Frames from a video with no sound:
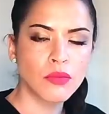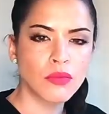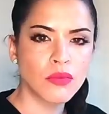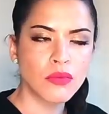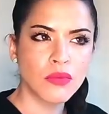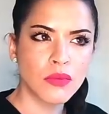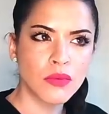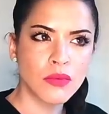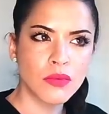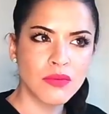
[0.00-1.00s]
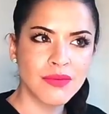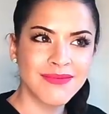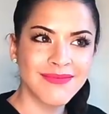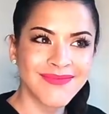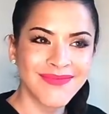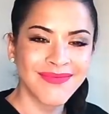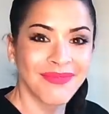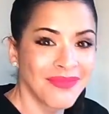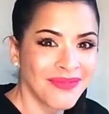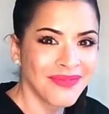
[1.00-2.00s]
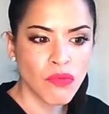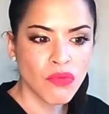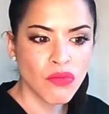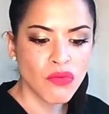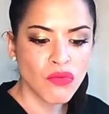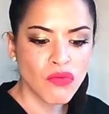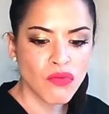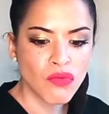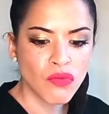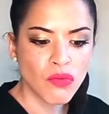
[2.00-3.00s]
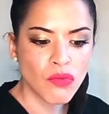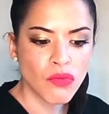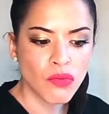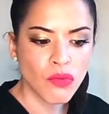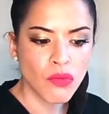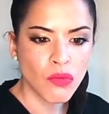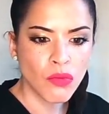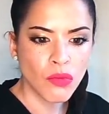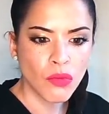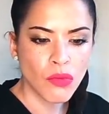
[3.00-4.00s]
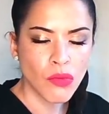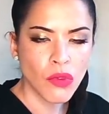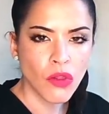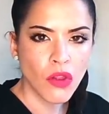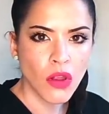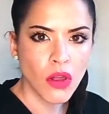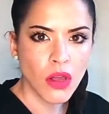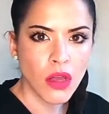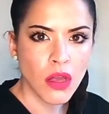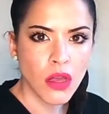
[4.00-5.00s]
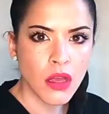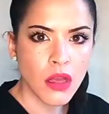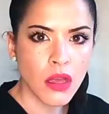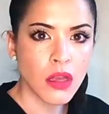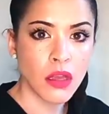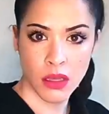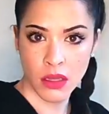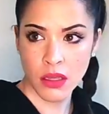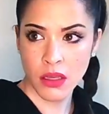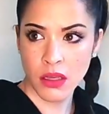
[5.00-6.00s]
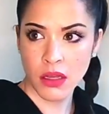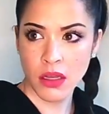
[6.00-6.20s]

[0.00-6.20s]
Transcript: [no speech]